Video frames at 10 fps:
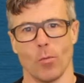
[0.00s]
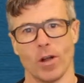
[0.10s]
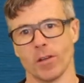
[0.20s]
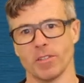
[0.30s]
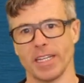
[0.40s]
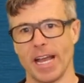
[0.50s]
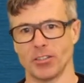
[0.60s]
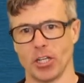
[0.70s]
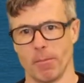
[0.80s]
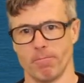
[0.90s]
Welcome to
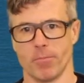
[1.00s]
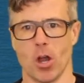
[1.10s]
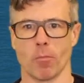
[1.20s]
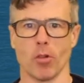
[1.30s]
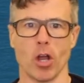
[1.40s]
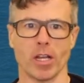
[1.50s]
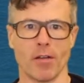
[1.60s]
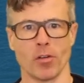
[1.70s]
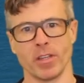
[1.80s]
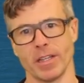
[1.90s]
Catch Up, our blog
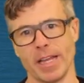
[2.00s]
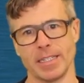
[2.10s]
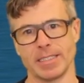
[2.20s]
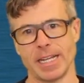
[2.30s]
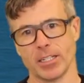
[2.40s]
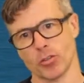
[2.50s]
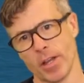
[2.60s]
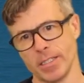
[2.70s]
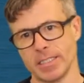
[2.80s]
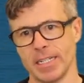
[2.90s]
covering the latest tech
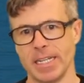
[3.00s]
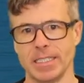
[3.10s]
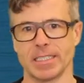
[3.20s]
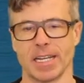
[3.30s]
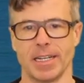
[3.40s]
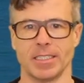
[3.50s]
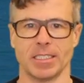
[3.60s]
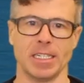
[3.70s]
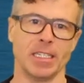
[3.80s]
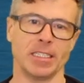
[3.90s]
trends and
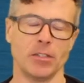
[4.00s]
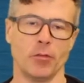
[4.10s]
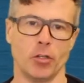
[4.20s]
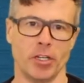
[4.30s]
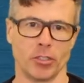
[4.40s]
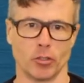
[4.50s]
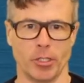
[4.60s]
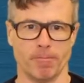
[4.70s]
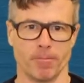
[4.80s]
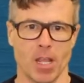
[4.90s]
insights in the seafood
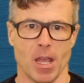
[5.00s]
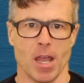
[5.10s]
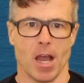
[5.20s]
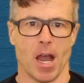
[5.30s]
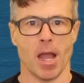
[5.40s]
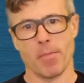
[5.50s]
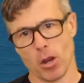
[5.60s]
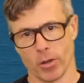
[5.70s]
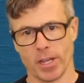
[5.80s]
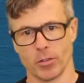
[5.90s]
industry. I'm
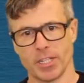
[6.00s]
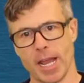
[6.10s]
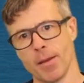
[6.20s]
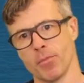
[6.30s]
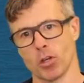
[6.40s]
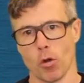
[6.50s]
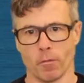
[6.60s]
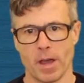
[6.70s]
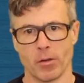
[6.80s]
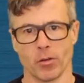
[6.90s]
Eric Enotam, the
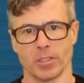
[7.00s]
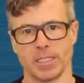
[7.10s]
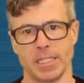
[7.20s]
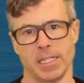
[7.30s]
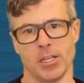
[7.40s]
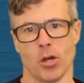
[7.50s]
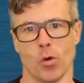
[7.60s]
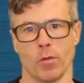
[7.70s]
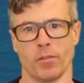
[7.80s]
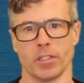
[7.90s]
co-founder and
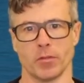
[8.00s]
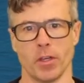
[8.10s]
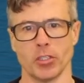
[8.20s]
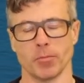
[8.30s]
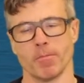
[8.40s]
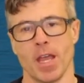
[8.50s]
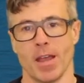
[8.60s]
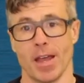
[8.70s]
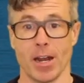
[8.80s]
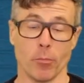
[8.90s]
CEO of ThisFish,
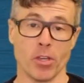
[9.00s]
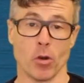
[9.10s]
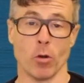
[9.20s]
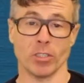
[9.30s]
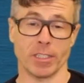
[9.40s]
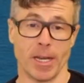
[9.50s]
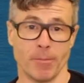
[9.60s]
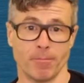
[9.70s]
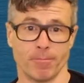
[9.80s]
and I'll be your host today.